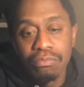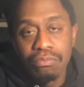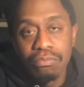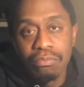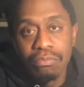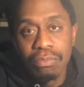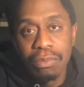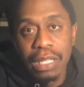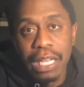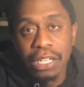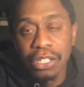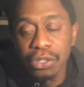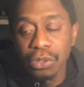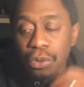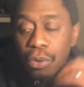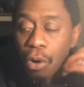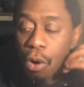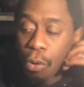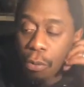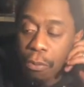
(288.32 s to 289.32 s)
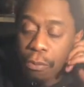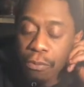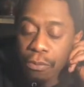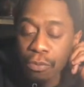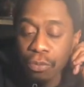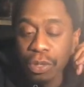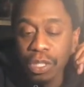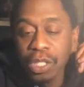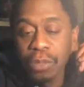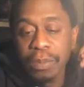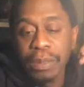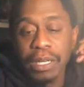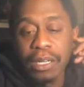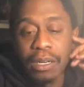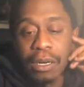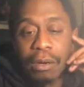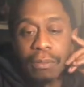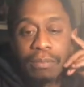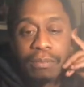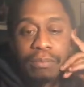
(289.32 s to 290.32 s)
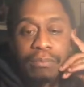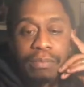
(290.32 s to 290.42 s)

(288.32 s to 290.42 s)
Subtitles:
that you hope would speak up,